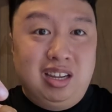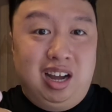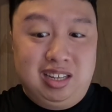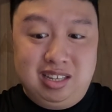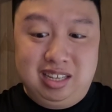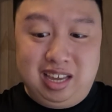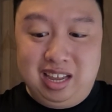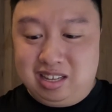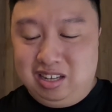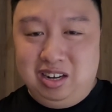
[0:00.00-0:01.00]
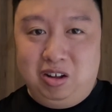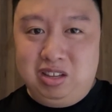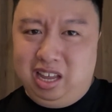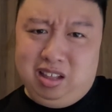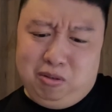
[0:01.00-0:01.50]
dog just in case, because you know
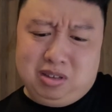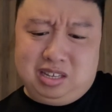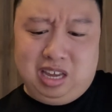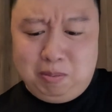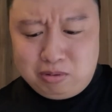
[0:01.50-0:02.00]
it was cheap.